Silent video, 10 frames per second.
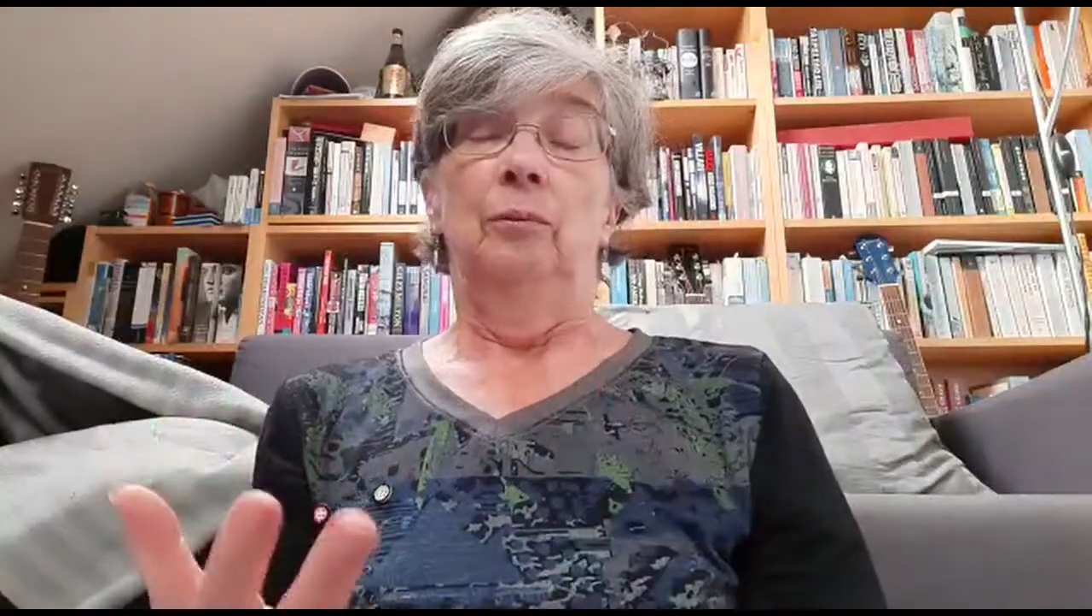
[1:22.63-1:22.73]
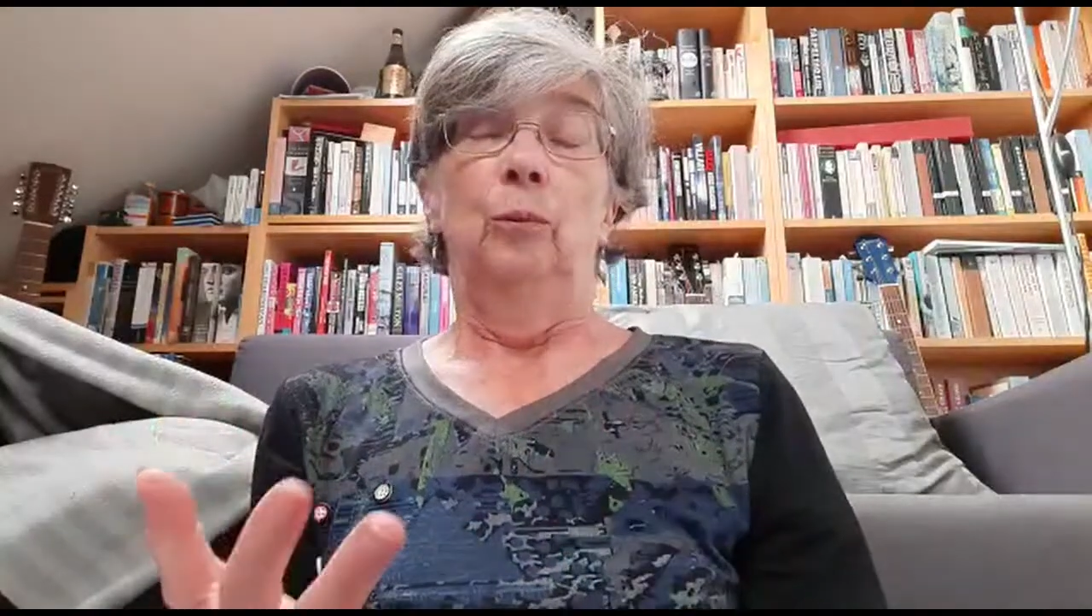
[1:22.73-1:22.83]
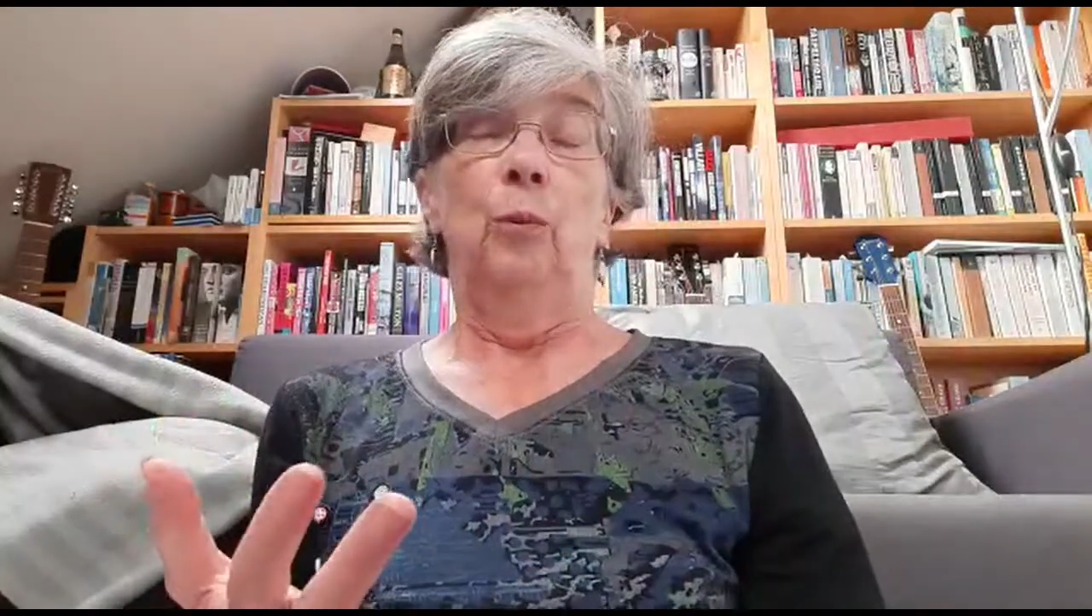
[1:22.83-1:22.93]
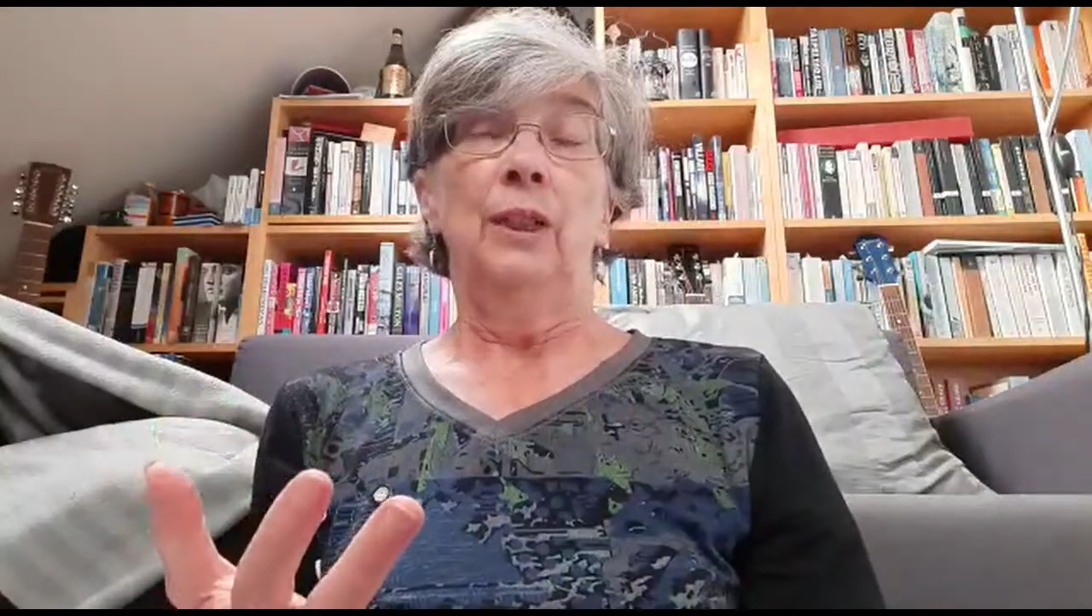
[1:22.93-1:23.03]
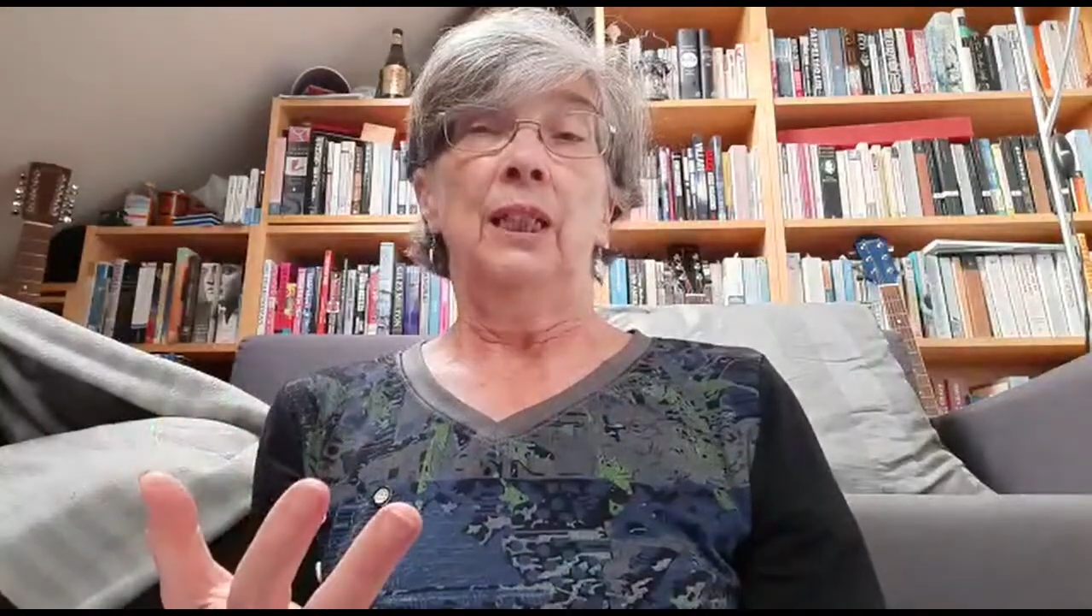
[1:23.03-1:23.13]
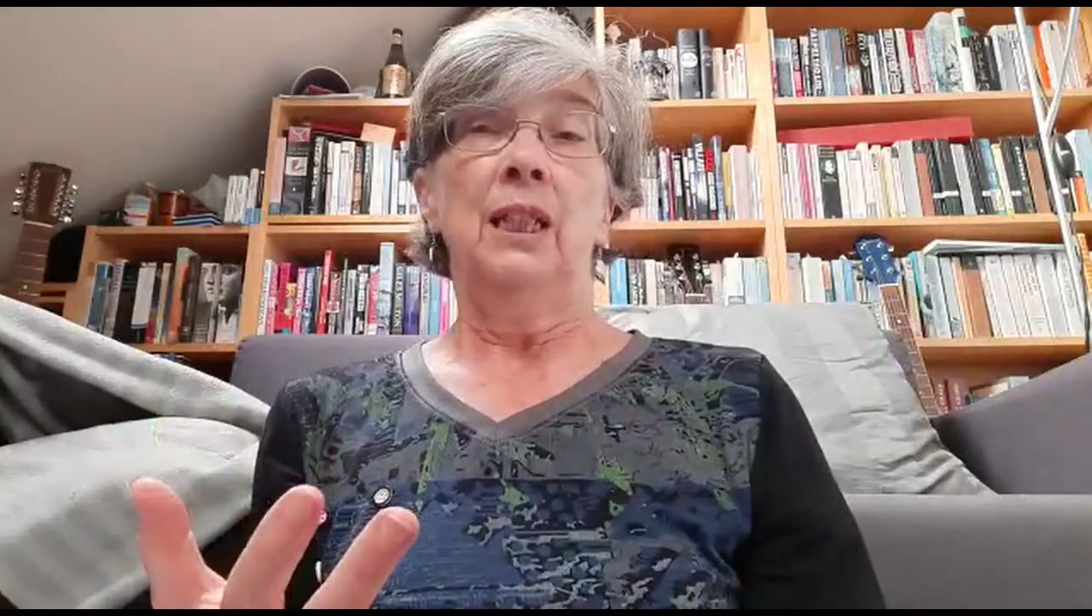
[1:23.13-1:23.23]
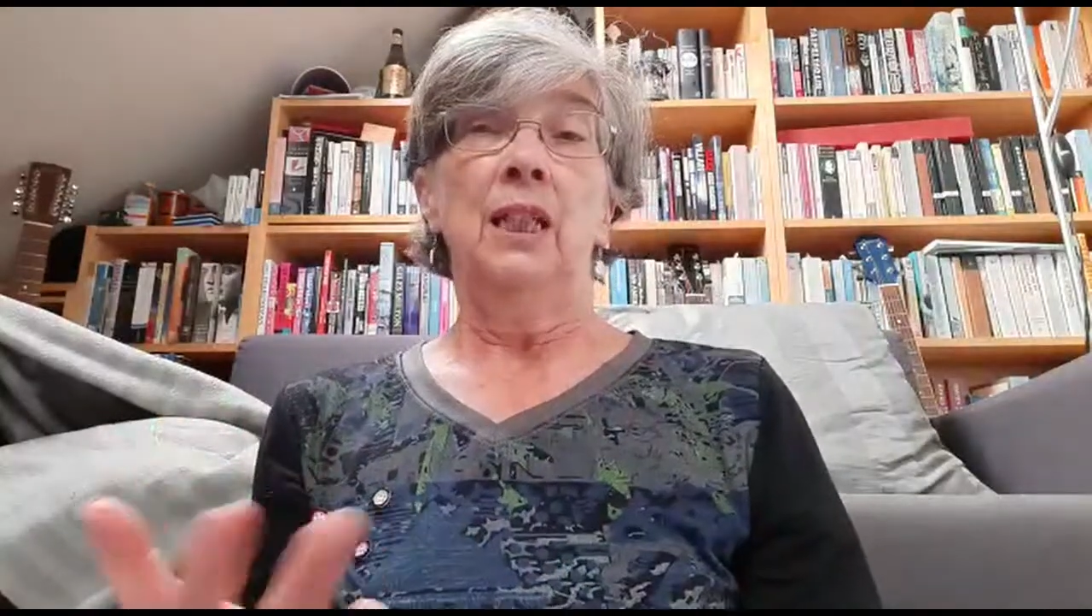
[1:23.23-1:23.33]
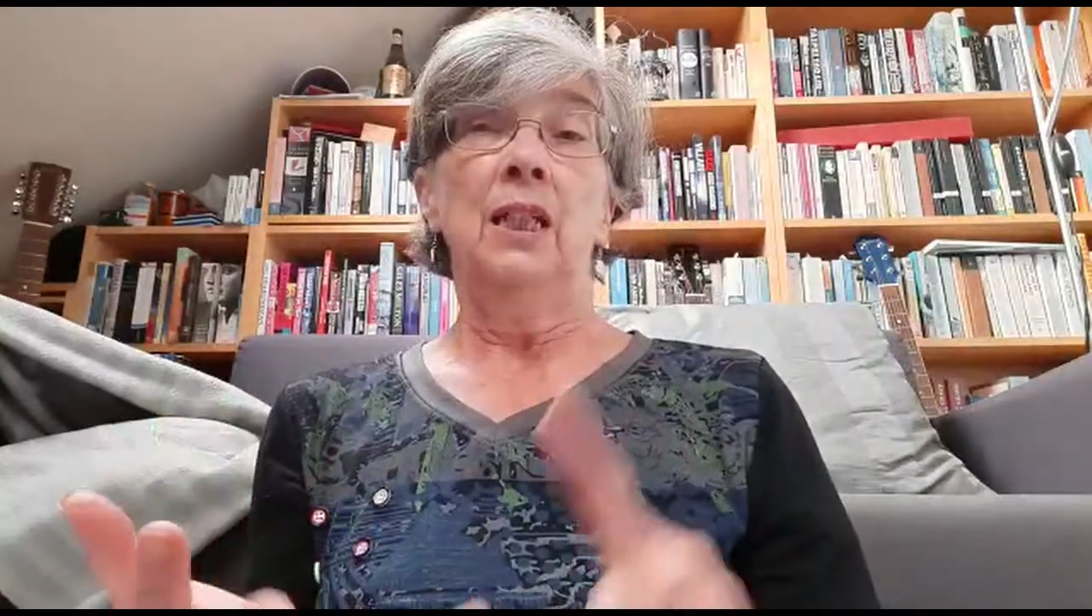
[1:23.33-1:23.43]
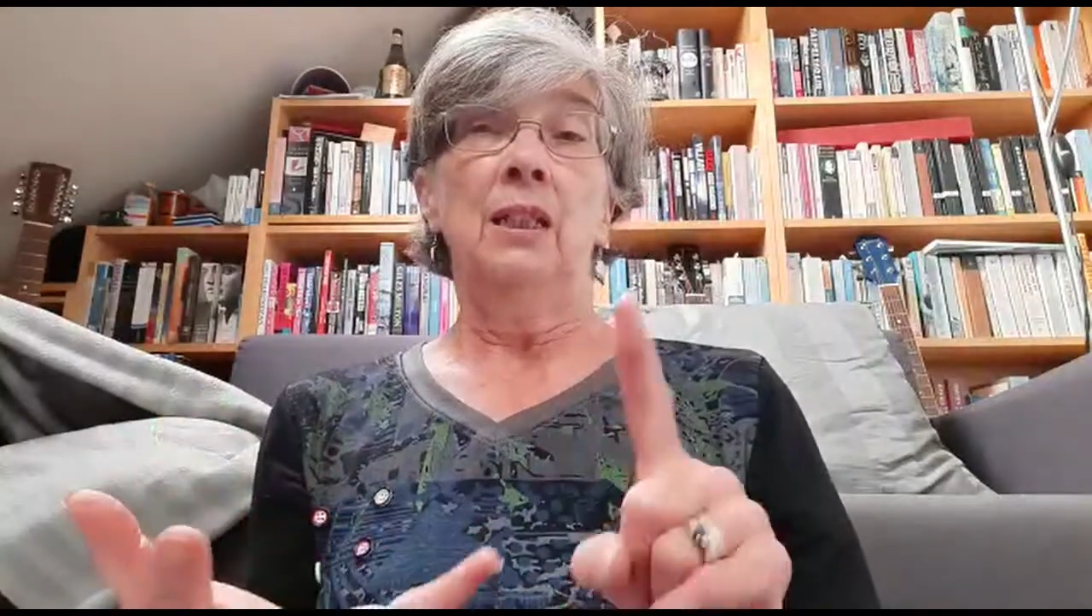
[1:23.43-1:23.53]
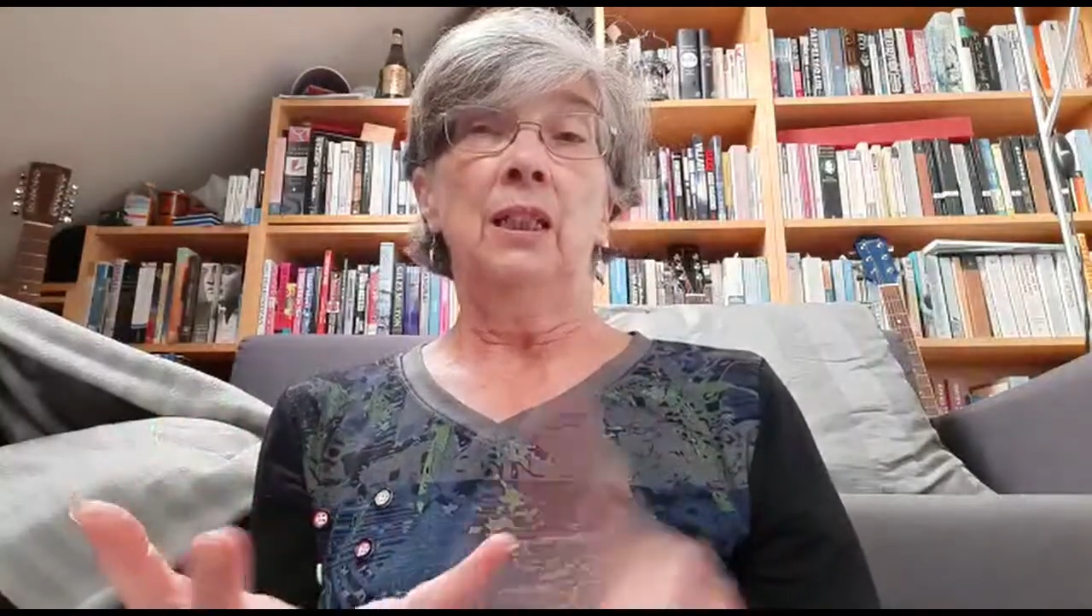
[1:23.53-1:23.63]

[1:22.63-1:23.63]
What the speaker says: Was a king,